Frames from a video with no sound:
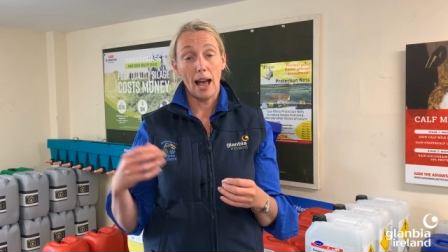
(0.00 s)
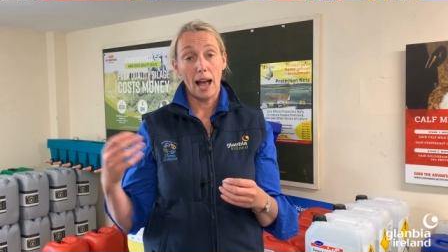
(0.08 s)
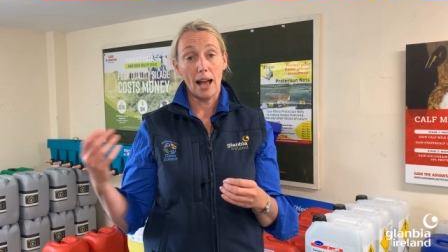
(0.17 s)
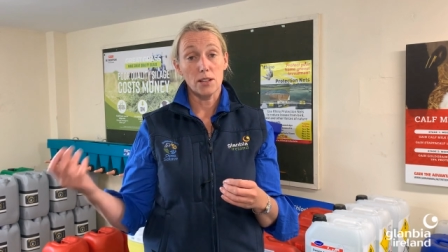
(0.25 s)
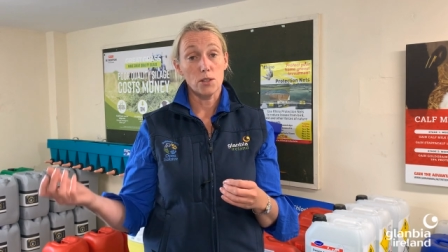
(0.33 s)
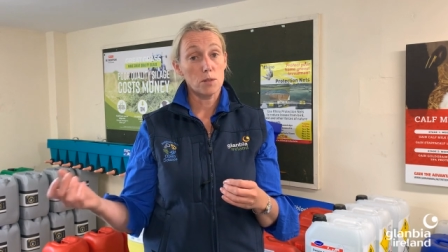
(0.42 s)

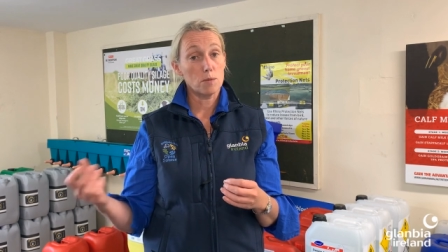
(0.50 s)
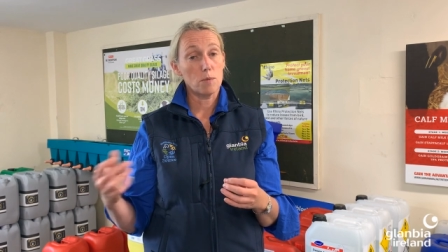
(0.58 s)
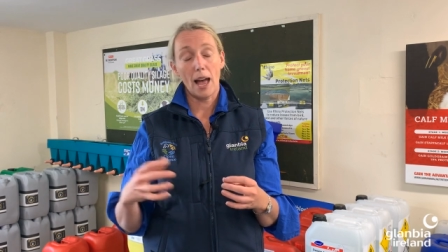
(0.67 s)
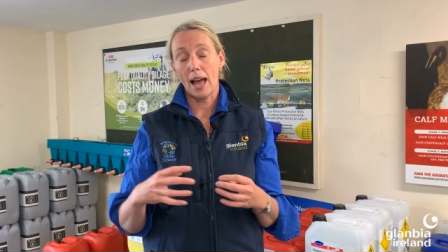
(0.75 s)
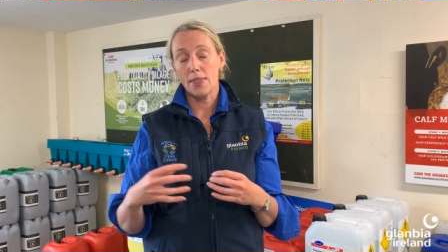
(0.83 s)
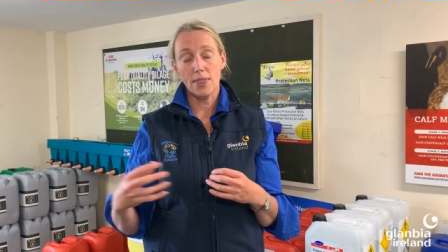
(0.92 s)
and just
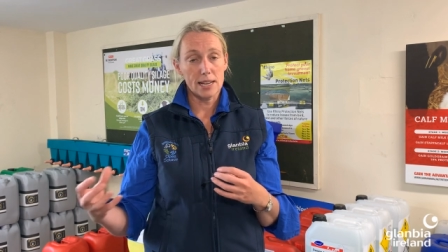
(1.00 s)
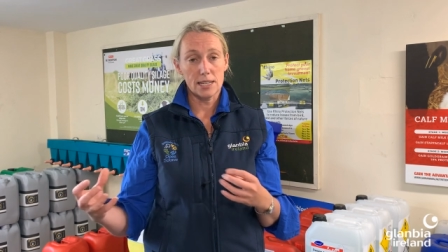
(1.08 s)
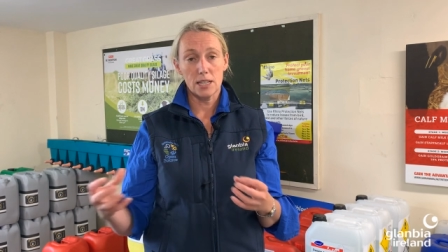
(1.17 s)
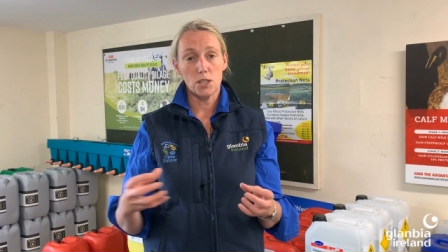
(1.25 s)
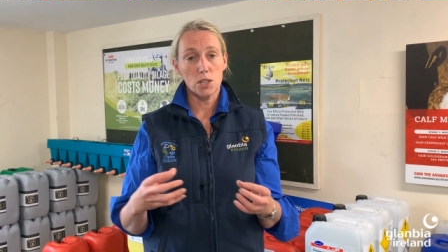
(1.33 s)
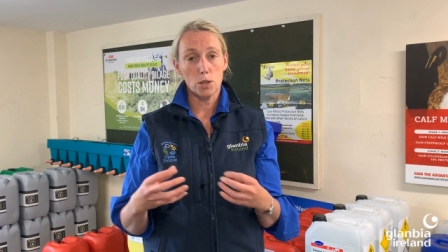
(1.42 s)
add that
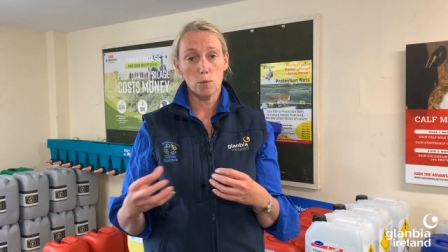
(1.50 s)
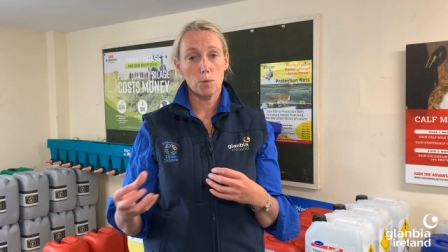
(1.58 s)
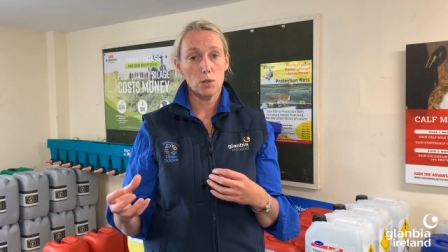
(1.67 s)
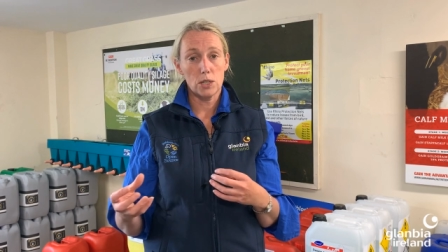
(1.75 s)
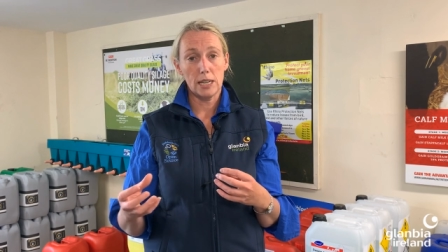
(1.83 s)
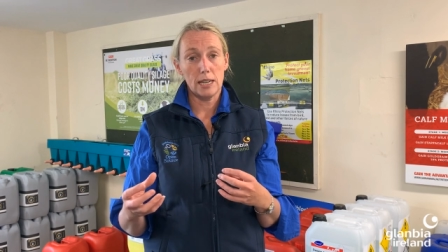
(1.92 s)
into your
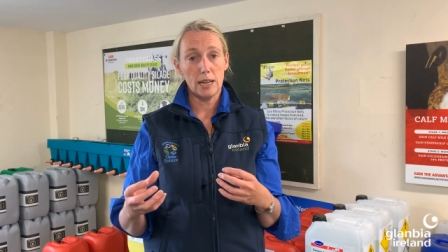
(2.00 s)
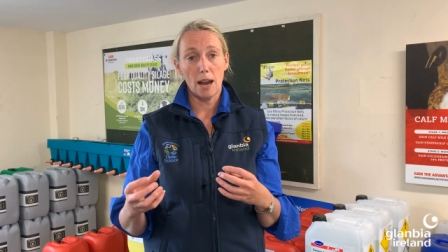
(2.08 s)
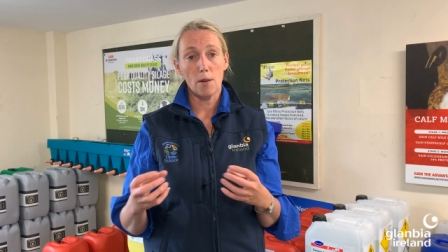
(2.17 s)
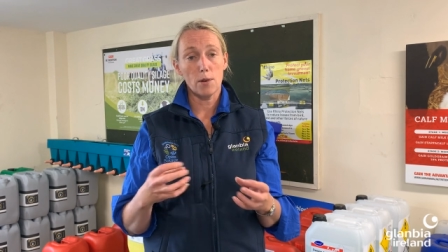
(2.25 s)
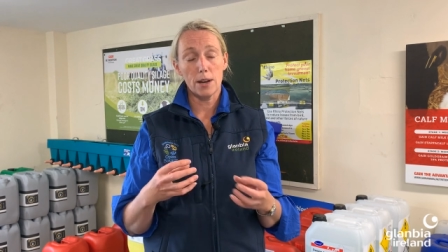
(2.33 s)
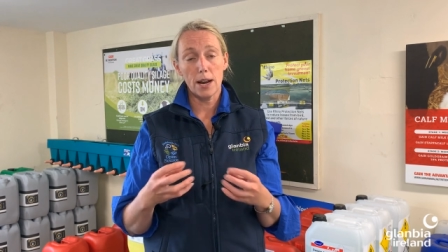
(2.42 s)
routine
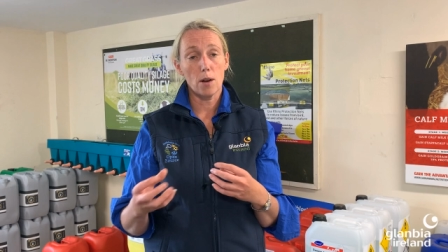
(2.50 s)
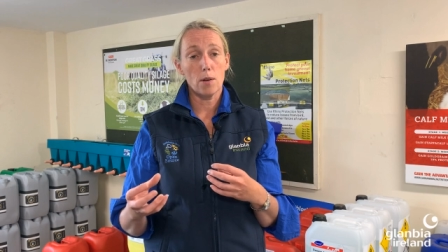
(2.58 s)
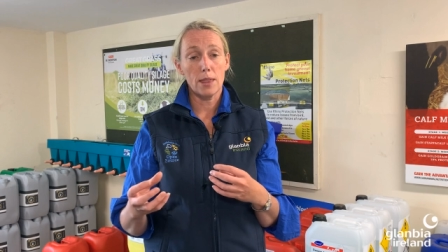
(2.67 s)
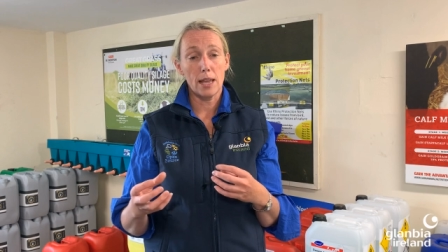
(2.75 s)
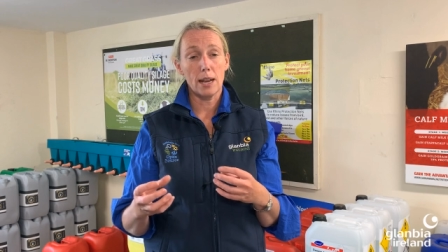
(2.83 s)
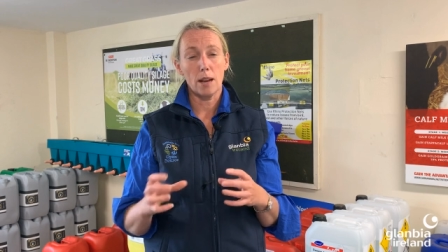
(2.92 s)
every now and
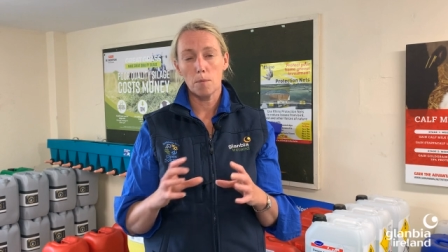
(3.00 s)
then.